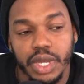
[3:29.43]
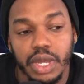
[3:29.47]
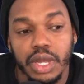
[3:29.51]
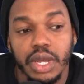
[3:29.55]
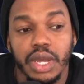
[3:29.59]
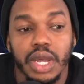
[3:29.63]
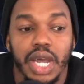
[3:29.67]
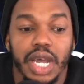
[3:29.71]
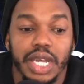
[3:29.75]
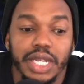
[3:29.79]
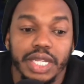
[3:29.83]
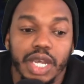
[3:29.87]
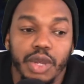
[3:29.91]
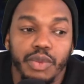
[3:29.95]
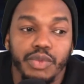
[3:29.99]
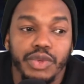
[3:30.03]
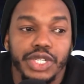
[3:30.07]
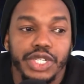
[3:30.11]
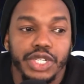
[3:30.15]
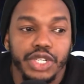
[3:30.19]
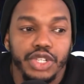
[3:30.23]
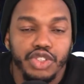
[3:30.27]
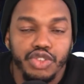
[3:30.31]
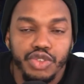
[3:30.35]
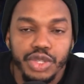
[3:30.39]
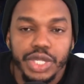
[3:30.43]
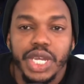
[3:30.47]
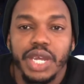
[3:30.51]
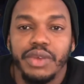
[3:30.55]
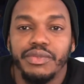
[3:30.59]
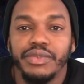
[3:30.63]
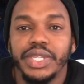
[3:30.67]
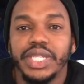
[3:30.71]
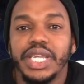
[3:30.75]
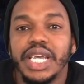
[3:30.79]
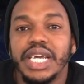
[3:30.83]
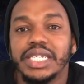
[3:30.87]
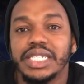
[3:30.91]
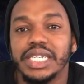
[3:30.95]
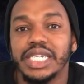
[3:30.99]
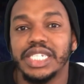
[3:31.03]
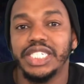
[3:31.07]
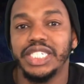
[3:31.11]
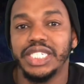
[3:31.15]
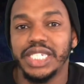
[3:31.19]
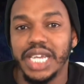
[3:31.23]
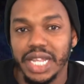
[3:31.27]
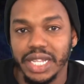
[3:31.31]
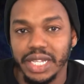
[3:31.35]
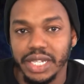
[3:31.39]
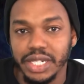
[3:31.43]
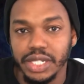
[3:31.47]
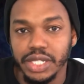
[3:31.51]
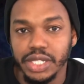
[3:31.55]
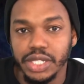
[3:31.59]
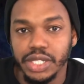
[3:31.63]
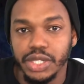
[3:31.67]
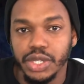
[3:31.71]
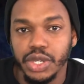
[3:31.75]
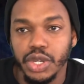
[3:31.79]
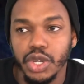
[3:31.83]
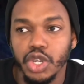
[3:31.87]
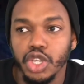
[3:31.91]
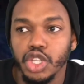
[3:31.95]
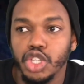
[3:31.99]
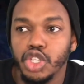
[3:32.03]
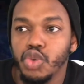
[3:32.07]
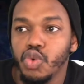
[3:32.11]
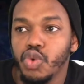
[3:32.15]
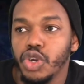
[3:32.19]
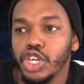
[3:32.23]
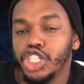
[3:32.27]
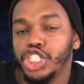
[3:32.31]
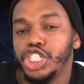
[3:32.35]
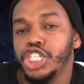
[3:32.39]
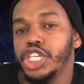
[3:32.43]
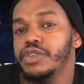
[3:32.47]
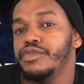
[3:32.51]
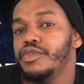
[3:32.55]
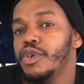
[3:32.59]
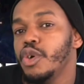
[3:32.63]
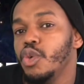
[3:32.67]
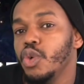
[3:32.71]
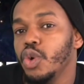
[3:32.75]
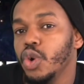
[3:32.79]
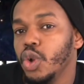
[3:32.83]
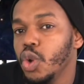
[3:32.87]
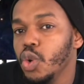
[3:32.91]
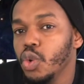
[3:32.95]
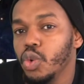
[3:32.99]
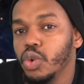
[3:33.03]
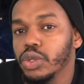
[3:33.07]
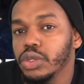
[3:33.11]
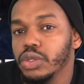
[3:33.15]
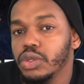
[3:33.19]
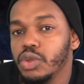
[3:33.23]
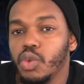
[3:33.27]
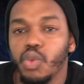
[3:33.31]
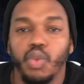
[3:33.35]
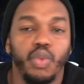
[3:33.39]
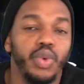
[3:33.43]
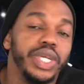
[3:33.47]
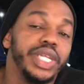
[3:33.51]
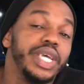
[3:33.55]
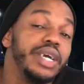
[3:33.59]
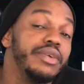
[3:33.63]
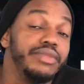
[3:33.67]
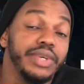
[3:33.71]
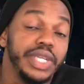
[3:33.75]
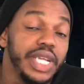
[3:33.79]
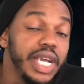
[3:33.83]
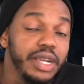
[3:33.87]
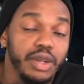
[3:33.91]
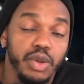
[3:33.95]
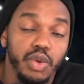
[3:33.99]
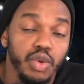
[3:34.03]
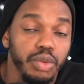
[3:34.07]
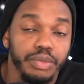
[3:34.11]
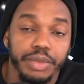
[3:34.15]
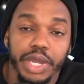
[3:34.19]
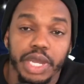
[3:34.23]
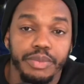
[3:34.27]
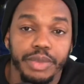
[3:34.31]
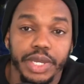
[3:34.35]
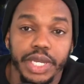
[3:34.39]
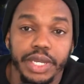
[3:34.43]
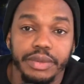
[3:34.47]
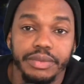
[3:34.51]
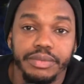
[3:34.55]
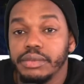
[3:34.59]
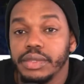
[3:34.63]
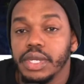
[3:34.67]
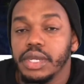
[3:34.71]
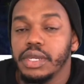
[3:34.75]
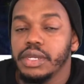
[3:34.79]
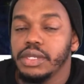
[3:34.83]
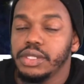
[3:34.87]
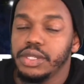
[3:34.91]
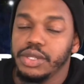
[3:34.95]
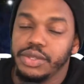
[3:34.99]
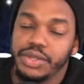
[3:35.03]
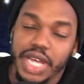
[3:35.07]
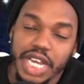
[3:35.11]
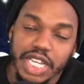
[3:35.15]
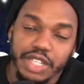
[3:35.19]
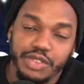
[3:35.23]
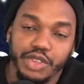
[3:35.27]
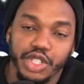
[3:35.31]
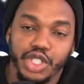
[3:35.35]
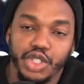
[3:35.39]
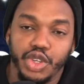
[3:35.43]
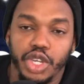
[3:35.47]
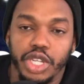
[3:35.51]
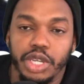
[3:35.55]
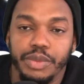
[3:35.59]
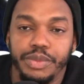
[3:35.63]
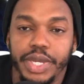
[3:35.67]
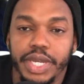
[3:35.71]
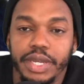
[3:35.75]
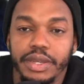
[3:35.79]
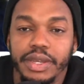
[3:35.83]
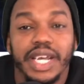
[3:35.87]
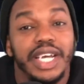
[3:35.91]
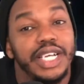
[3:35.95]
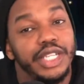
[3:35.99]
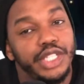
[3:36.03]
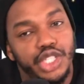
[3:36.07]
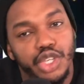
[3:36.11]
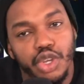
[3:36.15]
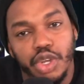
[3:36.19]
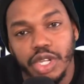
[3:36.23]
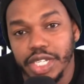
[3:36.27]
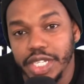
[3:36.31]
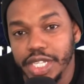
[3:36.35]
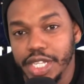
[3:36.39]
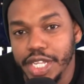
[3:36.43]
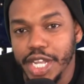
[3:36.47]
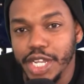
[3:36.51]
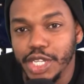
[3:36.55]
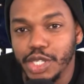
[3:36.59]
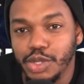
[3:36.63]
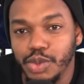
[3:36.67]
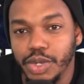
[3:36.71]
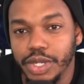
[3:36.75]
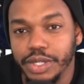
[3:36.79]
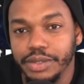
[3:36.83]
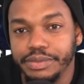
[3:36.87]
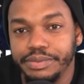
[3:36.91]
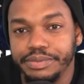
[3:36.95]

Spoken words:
And that we should treat every day as a challenge to achieve our goal, whatever that goal may be. So thanks for joining me and see you on in the next one.